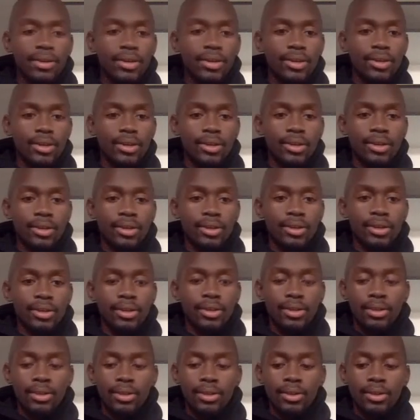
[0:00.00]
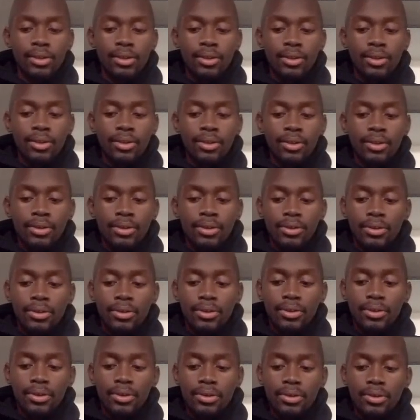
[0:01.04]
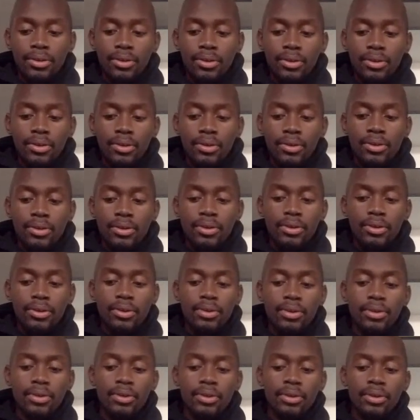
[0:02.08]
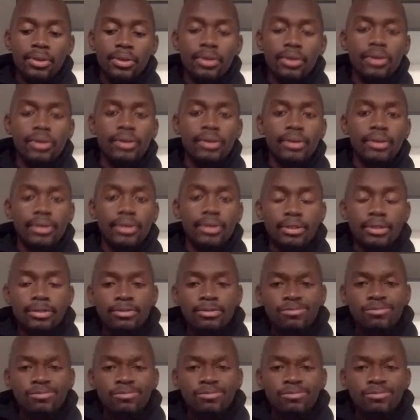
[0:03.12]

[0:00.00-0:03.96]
The person shown says nothing.